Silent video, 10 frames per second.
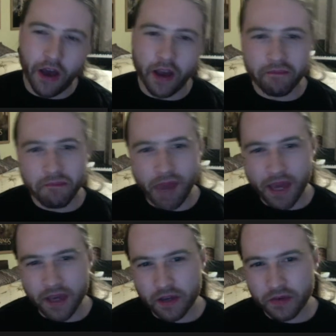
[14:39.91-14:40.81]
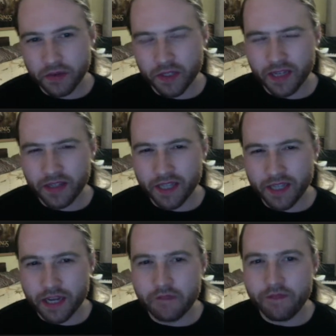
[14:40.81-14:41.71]
I may use in this
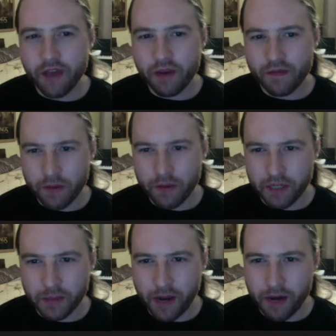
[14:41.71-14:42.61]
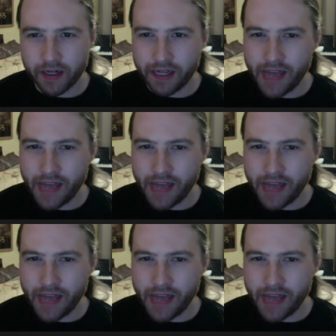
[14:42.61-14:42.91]
edit very, very sparingly.